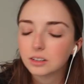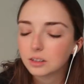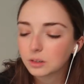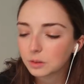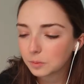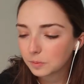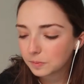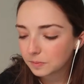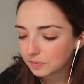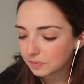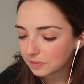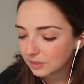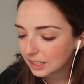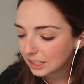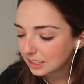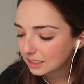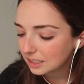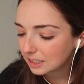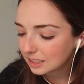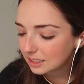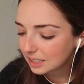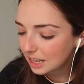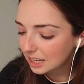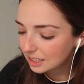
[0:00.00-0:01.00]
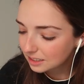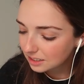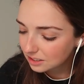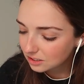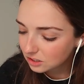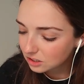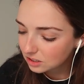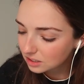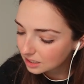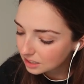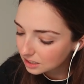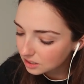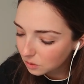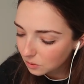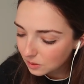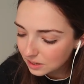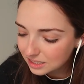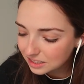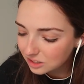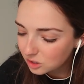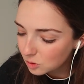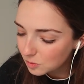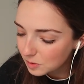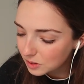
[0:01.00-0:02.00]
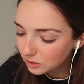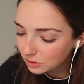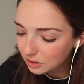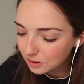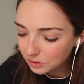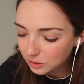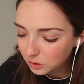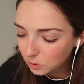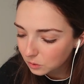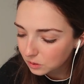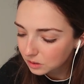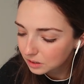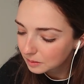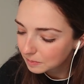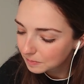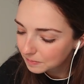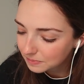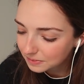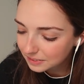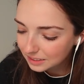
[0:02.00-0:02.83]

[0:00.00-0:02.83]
don't know, like success is just, it's always looming around the corner.